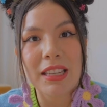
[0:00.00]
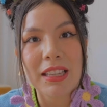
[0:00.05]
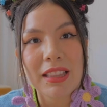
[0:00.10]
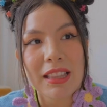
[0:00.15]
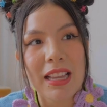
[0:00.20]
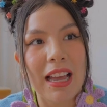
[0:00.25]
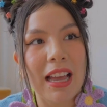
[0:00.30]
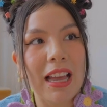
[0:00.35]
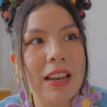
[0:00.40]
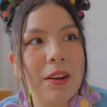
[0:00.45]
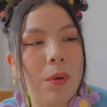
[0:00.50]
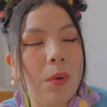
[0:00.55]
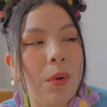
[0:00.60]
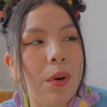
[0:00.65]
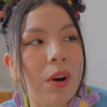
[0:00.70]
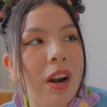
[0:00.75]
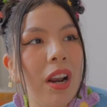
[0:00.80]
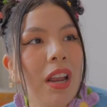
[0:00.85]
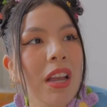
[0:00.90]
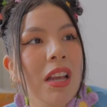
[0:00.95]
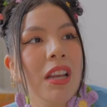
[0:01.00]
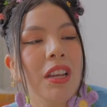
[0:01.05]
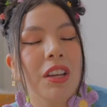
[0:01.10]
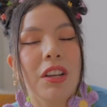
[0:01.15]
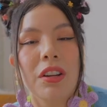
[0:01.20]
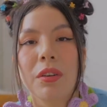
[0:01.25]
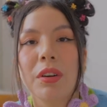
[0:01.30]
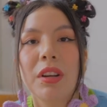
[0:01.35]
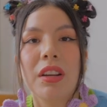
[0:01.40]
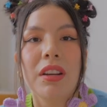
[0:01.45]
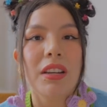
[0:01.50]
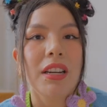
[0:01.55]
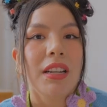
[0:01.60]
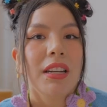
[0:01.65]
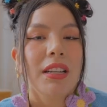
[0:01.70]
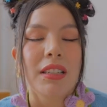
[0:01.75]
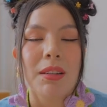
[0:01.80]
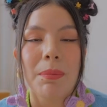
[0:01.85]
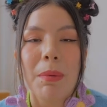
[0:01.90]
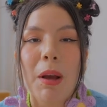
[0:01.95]
like that, or you know, you
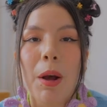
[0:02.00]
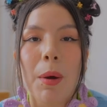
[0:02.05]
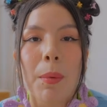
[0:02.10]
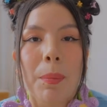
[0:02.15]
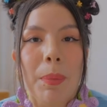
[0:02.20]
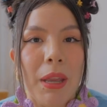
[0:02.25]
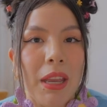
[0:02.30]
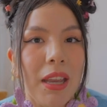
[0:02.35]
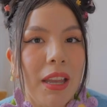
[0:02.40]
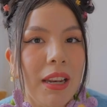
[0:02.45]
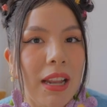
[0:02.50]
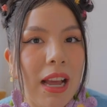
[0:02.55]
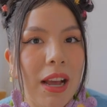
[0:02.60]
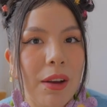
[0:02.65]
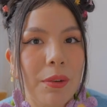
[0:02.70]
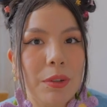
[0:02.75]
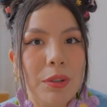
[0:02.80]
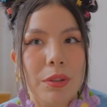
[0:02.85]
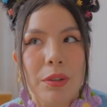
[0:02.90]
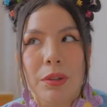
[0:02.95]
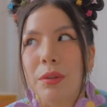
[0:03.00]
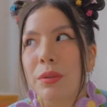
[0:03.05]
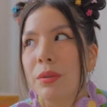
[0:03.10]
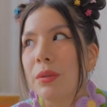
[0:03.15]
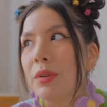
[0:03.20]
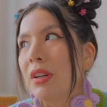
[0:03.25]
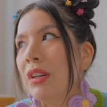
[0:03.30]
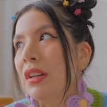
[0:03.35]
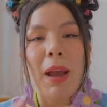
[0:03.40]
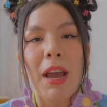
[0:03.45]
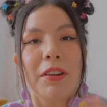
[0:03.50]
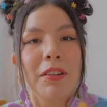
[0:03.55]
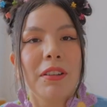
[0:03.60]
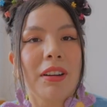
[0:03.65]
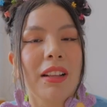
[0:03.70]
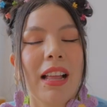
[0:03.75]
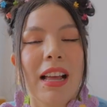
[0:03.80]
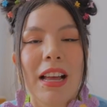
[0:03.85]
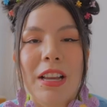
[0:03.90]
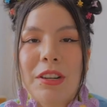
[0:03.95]
needed some help in how to pattern
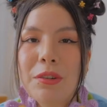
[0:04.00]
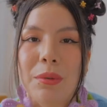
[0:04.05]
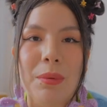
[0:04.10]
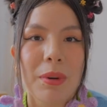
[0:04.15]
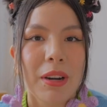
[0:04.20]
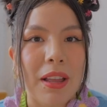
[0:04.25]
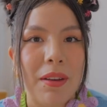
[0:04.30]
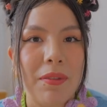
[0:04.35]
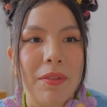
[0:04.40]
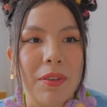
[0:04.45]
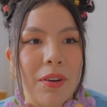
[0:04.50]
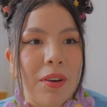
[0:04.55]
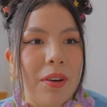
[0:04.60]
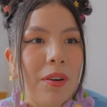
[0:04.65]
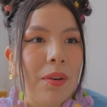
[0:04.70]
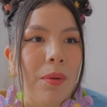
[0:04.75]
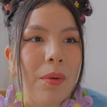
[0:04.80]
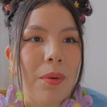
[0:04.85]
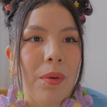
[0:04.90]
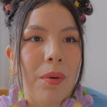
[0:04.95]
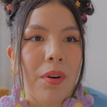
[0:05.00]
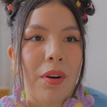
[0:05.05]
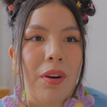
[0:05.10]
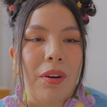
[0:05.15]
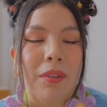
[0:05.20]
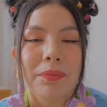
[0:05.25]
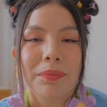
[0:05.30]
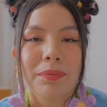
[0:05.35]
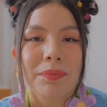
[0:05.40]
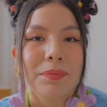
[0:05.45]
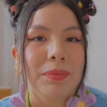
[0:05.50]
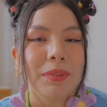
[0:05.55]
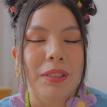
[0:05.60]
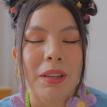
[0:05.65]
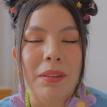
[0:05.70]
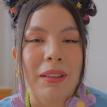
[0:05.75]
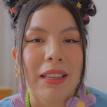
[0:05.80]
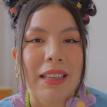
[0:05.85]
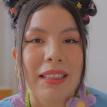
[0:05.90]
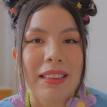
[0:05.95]
clash or whatever, or
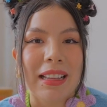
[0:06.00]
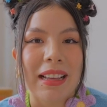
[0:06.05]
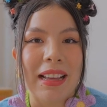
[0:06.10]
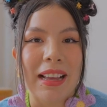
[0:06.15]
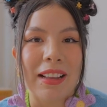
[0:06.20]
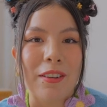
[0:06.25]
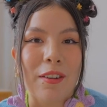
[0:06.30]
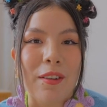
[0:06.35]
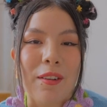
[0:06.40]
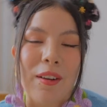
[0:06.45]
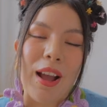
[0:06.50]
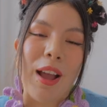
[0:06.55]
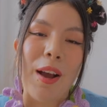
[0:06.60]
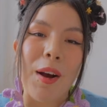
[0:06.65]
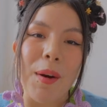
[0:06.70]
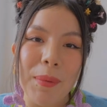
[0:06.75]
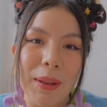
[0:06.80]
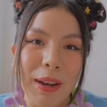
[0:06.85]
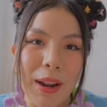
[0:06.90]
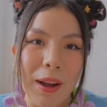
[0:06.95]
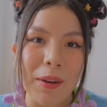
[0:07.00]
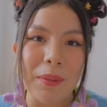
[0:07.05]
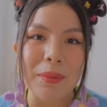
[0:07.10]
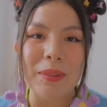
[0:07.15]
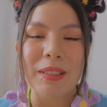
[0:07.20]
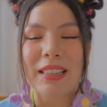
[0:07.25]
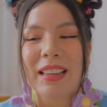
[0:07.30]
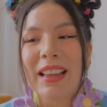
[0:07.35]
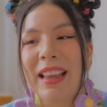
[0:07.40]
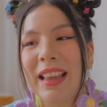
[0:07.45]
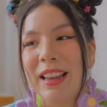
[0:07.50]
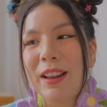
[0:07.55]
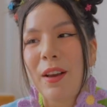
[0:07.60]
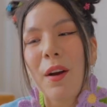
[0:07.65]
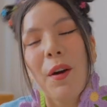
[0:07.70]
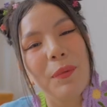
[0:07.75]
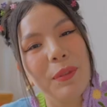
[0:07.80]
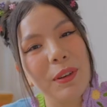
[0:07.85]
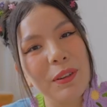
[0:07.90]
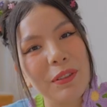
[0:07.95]
something like that. I don't know. I hope it helped, and I
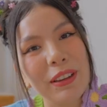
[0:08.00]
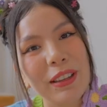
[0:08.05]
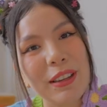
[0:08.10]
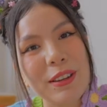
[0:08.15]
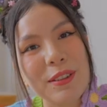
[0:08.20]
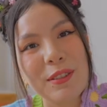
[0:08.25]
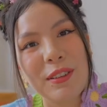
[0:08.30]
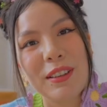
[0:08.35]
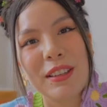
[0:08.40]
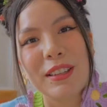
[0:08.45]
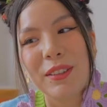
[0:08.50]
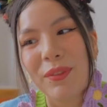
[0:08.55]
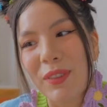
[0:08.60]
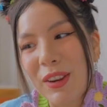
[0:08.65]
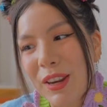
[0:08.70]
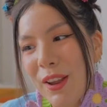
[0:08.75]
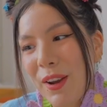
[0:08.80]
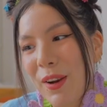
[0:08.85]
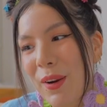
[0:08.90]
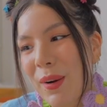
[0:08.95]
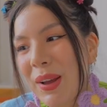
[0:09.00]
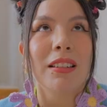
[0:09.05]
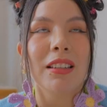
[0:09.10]
hope you really enjoyed this video.